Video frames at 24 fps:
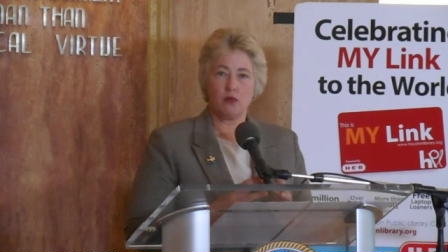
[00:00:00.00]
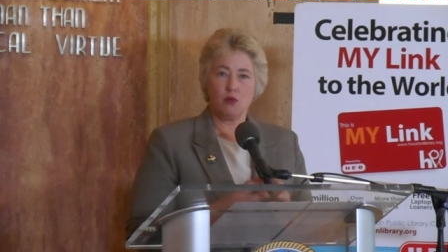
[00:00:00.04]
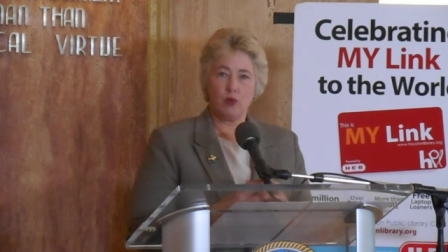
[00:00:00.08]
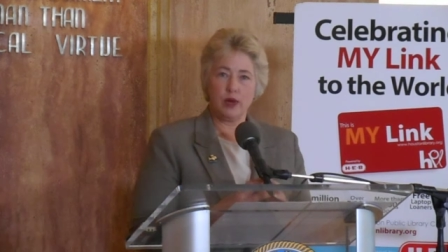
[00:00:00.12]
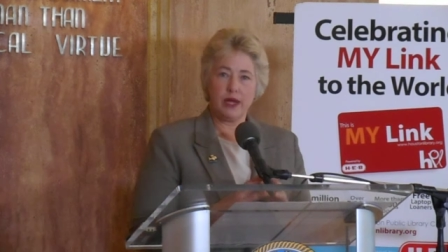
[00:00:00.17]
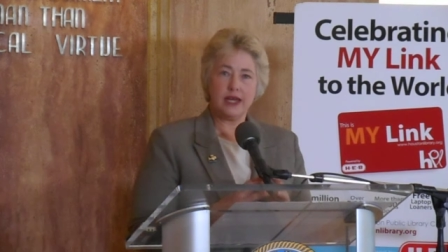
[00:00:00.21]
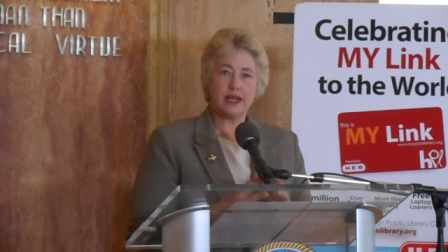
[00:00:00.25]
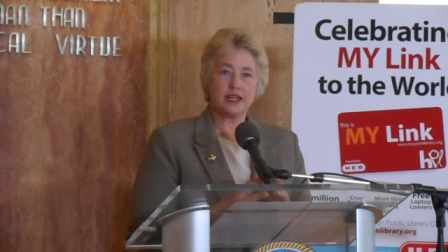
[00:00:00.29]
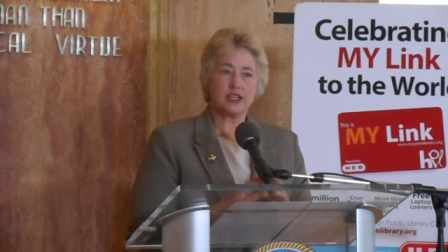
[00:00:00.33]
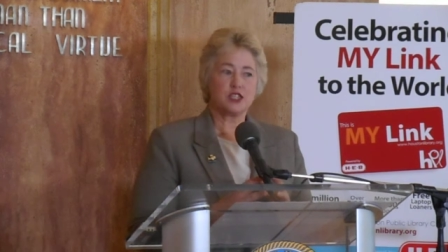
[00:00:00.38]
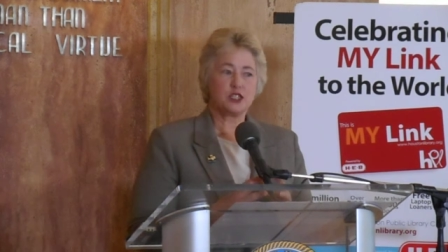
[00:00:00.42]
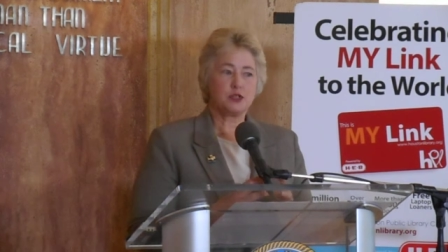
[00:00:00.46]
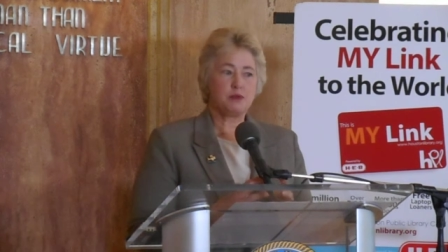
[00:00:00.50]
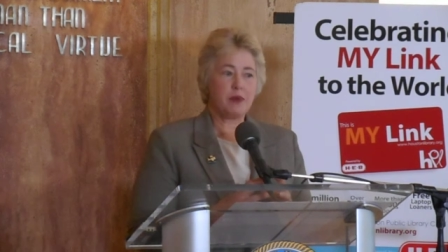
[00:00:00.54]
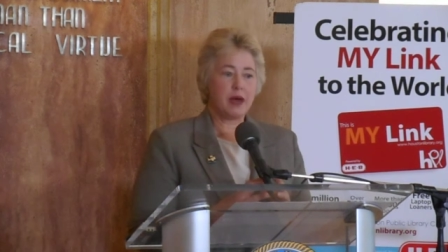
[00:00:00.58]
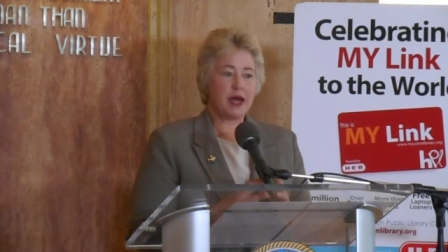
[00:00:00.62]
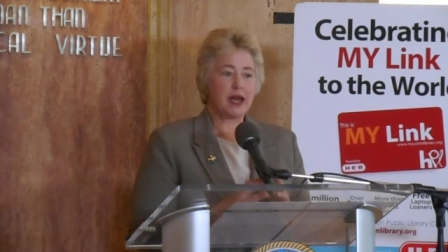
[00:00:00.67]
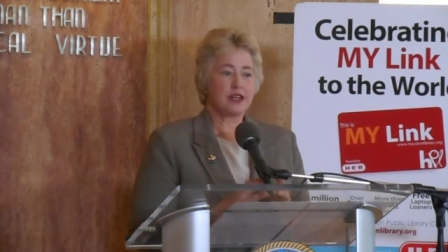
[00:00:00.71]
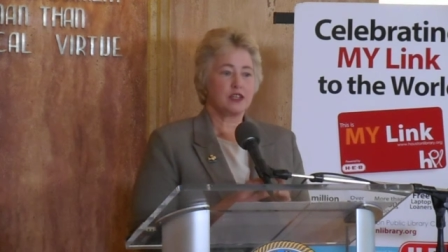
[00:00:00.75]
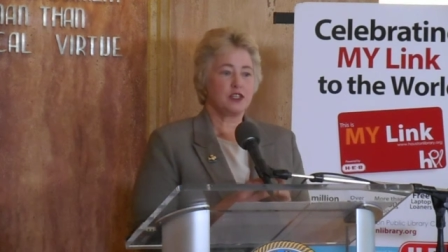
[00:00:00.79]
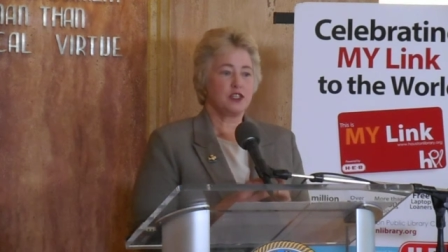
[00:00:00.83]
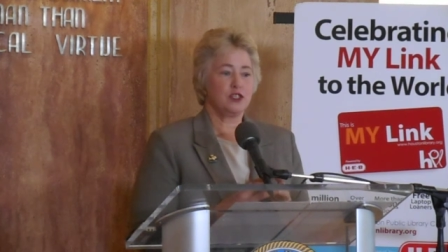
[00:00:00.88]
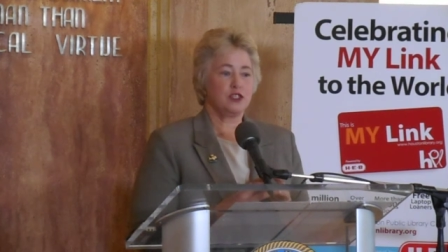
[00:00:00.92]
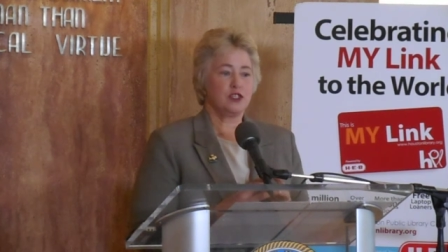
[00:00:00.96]
We
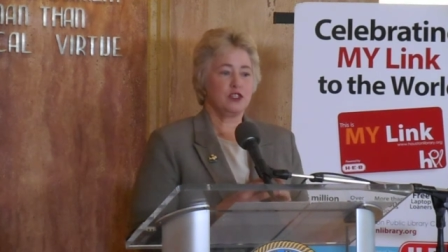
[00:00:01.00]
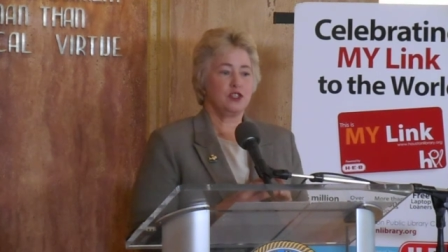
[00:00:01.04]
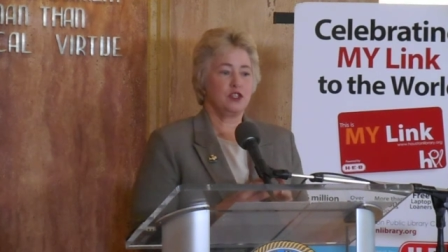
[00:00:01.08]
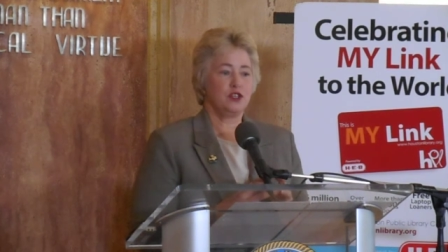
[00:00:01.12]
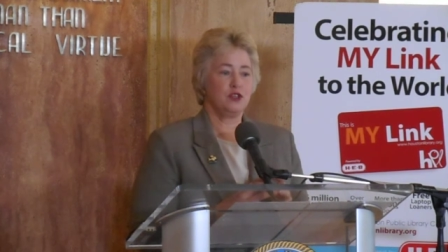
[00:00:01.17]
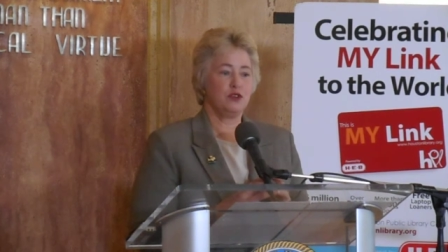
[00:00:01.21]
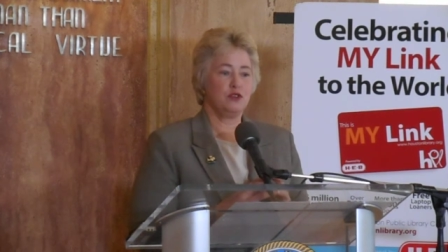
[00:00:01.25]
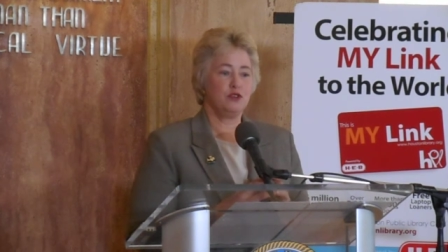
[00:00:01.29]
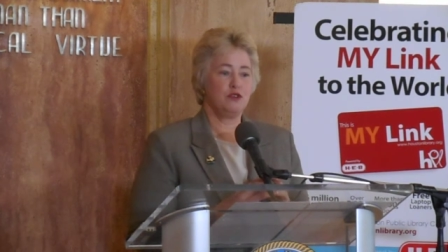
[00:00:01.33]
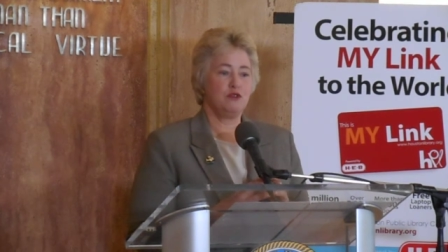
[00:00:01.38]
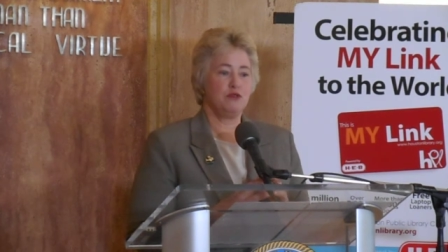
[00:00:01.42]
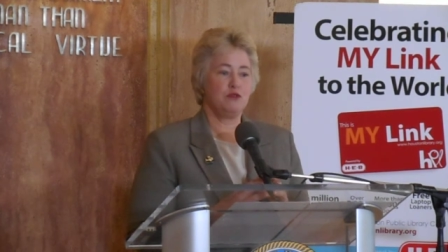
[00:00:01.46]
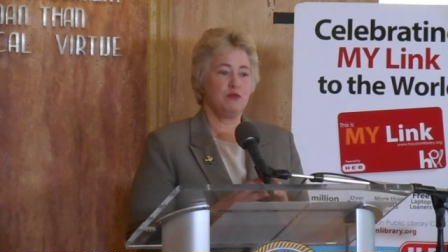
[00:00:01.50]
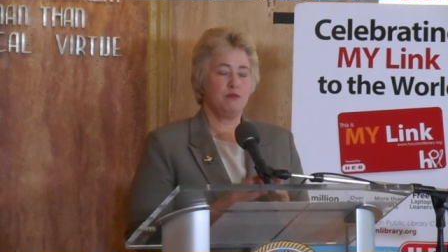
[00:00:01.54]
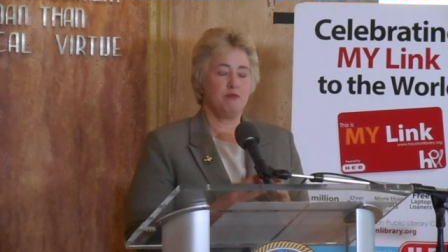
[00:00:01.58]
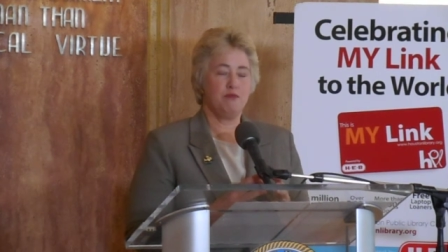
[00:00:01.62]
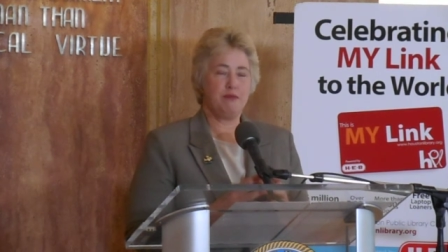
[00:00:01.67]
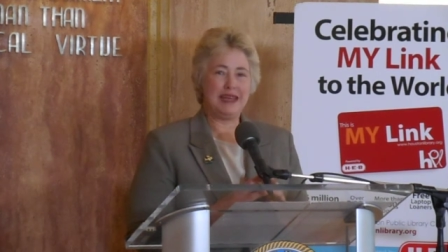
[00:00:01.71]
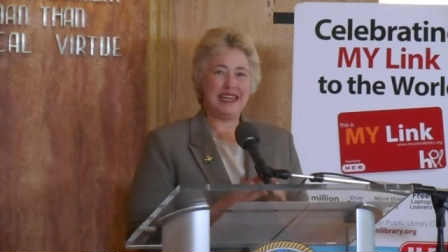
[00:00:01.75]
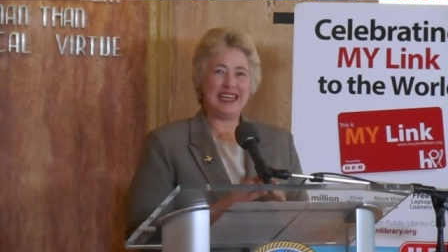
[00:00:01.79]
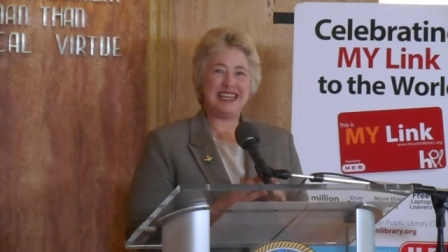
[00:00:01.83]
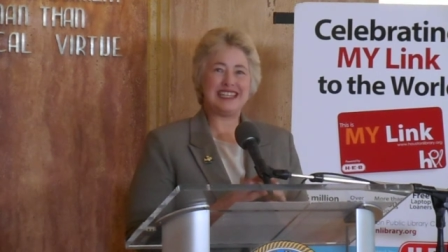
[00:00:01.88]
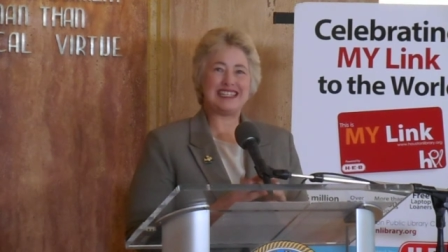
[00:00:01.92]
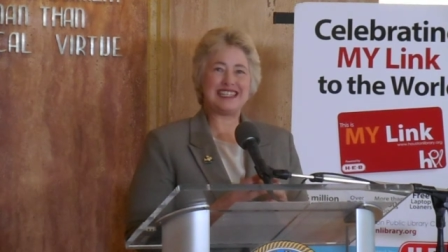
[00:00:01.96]
expect to
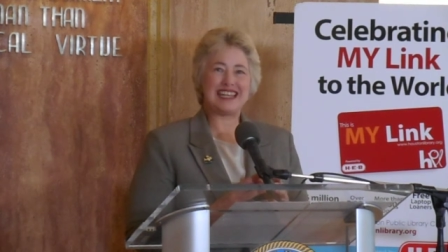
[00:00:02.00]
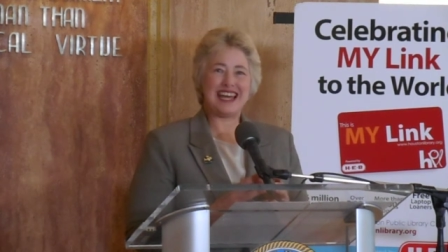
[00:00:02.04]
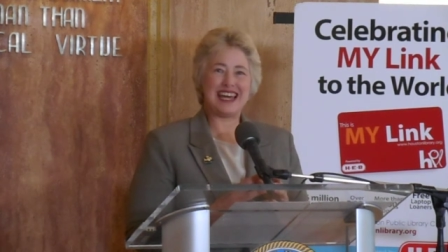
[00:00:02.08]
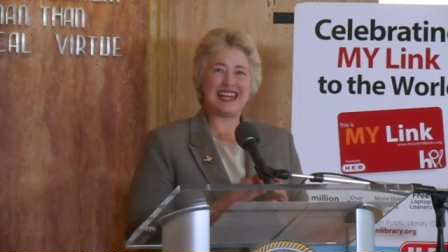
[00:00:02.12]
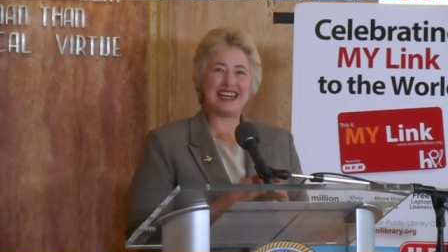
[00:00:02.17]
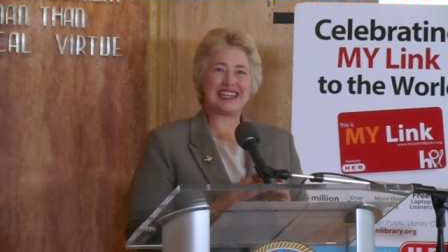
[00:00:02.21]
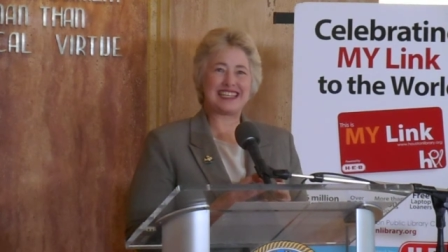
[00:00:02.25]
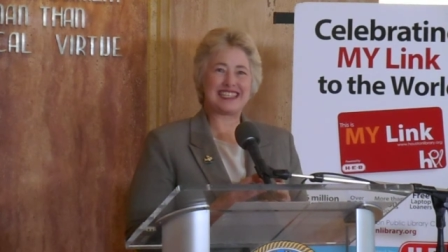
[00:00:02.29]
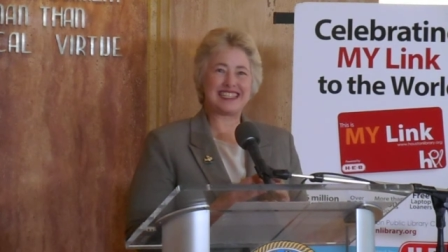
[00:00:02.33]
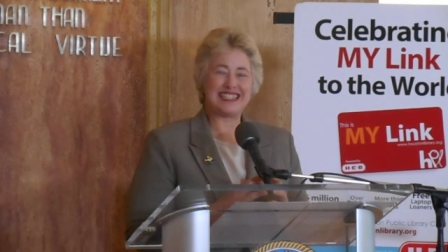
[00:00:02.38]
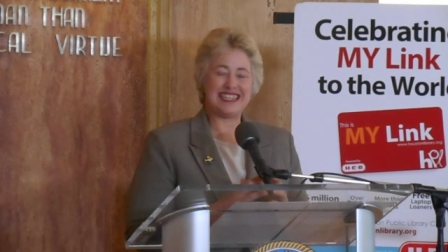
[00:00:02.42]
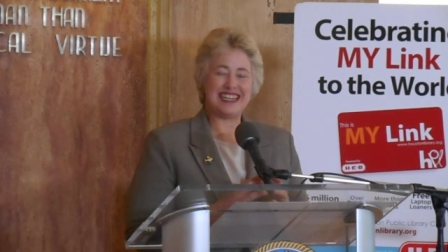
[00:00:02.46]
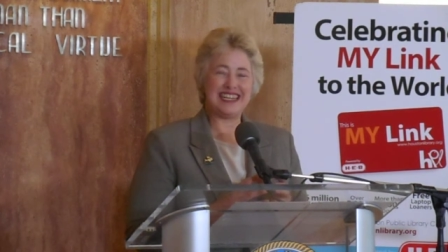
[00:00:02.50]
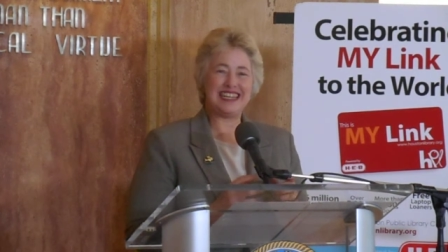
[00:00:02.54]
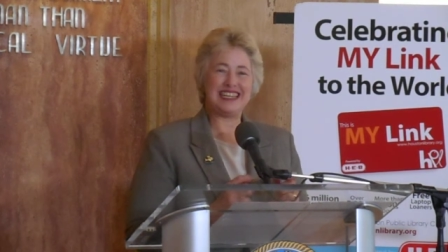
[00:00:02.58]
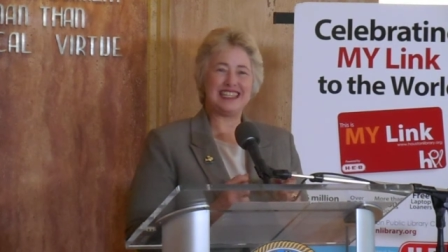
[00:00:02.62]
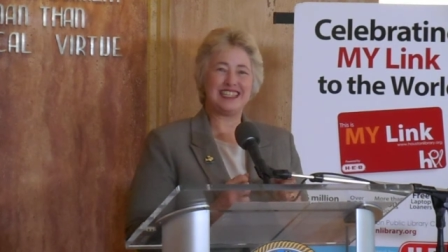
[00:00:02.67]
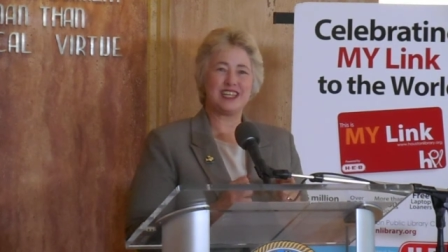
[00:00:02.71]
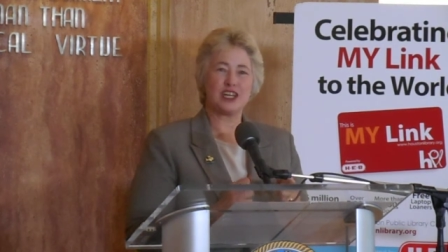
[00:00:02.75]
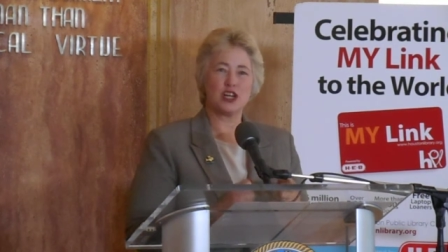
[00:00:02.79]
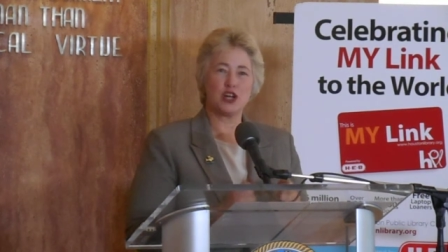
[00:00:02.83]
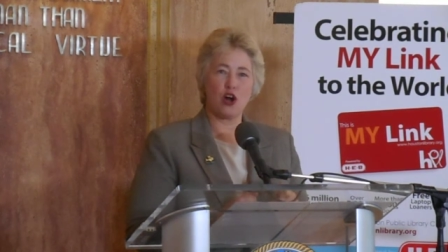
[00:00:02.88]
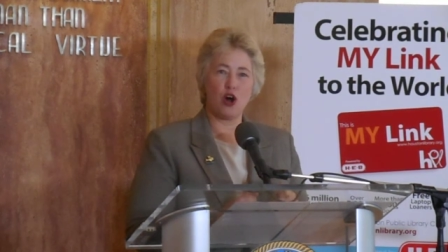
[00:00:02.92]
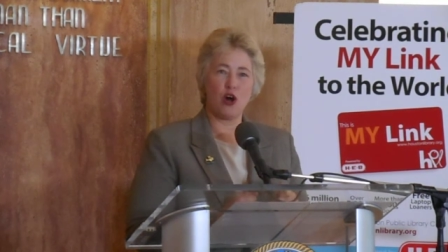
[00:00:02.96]
meet and exceed the